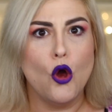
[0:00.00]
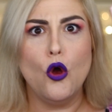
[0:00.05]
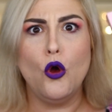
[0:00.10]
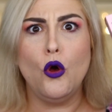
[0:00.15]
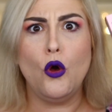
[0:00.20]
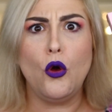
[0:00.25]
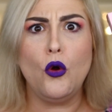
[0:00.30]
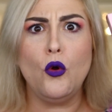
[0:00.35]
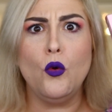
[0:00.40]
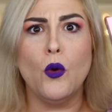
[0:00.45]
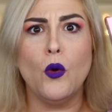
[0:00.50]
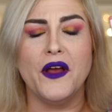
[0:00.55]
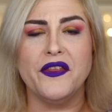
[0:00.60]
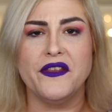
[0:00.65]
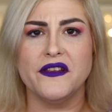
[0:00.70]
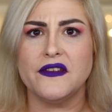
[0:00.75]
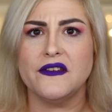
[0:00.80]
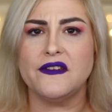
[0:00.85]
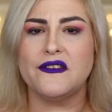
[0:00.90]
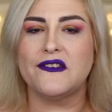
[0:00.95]
Ooh,
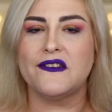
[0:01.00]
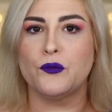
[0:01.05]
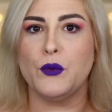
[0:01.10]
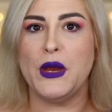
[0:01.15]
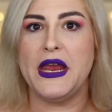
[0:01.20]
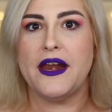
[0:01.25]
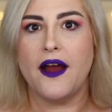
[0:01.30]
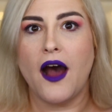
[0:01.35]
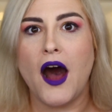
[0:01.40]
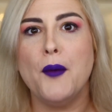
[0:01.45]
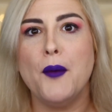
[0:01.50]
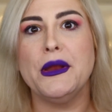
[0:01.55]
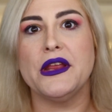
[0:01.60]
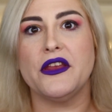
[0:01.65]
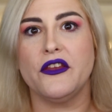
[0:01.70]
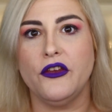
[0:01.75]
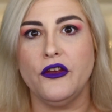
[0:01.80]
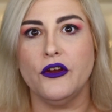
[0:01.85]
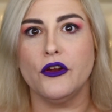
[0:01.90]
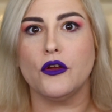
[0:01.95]
this is Sweet Almond
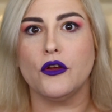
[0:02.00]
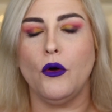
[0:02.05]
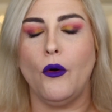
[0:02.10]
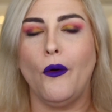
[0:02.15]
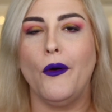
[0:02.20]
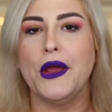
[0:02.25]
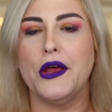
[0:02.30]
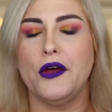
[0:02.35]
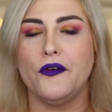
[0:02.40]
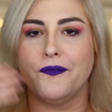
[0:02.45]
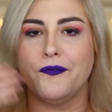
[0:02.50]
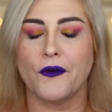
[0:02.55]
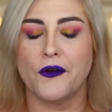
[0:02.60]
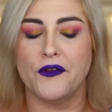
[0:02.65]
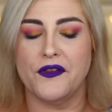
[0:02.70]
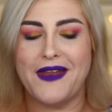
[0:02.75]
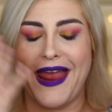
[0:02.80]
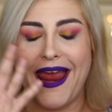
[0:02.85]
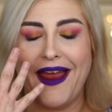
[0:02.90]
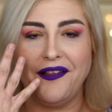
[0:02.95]
Cuticle Oil for
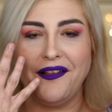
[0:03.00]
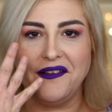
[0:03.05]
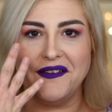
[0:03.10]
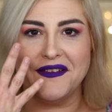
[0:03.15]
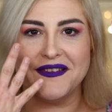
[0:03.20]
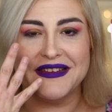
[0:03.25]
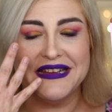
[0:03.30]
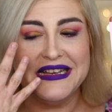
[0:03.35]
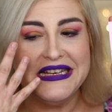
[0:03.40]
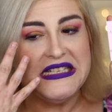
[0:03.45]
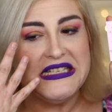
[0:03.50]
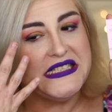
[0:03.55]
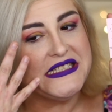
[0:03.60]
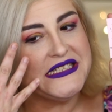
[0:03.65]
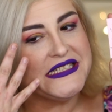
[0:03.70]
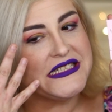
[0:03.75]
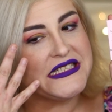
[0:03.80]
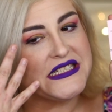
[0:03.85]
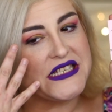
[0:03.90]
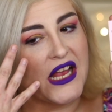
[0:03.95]
nails.
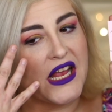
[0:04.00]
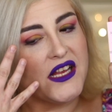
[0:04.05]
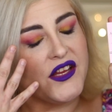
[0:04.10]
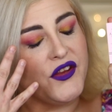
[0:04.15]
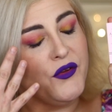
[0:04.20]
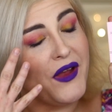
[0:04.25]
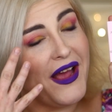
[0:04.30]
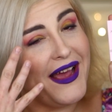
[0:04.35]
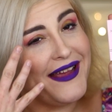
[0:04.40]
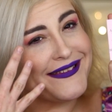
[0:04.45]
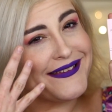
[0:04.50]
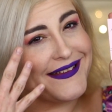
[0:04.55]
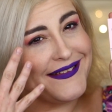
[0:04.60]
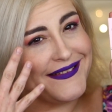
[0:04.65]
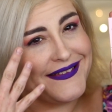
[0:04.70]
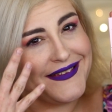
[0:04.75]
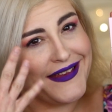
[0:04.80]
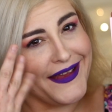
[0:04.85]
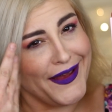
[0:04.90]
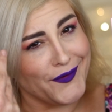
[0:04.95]
You guys can
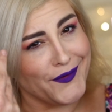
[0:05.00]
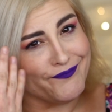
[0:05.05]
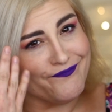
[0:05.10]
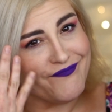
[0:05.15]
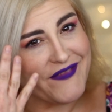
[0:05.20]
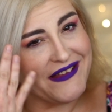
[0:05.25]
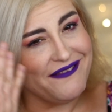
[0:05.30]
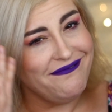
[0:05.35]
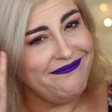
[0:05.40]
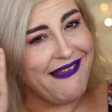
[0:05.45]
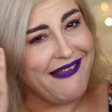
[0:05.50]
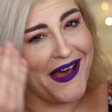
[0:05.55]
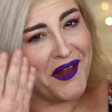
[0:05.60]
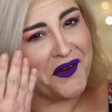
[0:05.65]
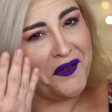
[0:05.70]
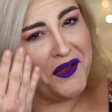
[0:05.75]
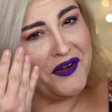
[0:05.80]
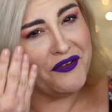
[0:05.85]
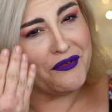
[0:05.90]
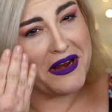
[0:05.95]
see, not
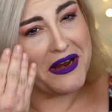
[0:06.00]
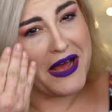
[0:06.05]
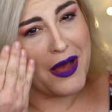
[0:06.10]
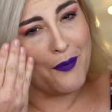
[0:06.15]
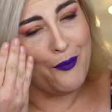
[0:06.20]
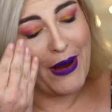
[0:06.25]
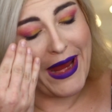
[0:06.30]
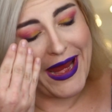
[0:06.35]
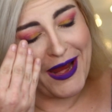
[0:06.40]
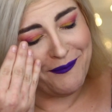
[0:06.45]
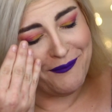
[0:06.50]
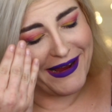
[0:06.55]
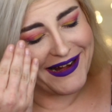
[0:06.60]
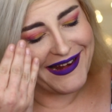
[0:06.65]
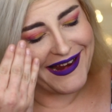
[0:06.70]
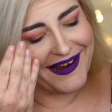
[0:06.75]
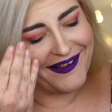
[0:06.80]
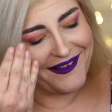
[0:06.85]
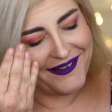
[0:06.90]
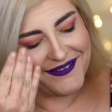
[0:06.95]
only do I not paint my
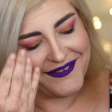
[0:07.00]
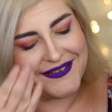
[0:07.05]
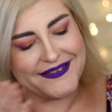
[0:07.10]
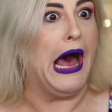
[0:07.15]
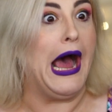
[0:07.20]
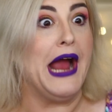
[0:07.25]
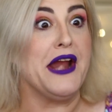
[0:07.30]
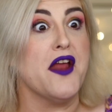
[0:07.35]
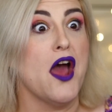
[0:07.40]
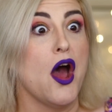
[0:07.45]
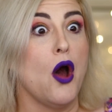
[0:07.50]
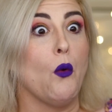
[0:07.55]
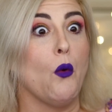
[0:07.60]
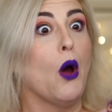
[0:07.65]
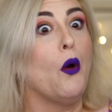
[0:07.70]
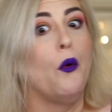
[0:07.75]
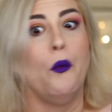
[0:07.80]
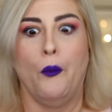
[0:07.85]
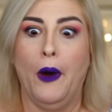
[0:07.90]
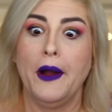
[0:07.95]
nails, I know.
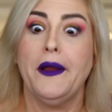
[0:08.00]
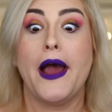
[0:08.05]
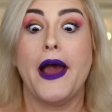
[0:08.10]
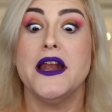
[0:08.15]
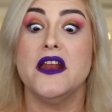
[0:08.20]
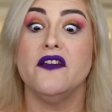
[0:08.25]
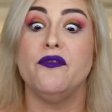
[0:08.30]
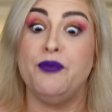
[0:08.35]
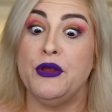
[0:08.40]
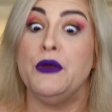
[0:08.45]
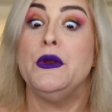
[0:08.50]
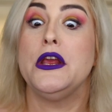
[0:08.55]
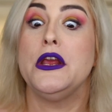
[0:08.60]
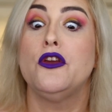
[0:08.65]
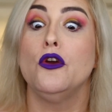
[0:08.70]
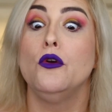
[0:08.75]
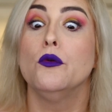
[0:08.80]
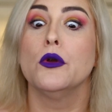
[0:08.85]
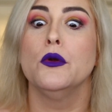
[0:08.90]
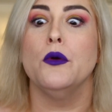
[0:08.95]
What kind of beauty
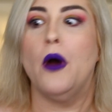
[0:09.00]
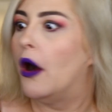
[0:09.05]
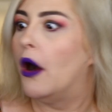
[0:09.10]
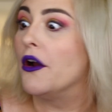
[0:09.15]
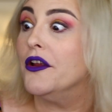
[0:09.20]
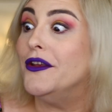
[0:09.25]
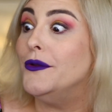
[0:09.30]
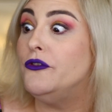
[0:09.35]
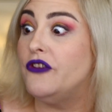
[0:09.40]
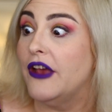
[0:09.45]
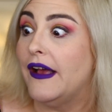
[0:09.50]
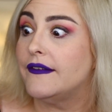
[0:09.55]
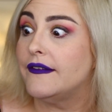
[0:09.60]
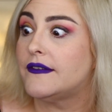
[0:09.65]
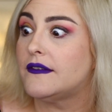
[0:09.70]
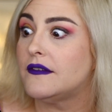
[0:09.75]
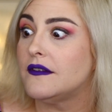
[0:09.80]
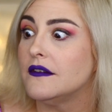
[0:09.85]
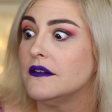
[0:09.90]
guru are you, Jess?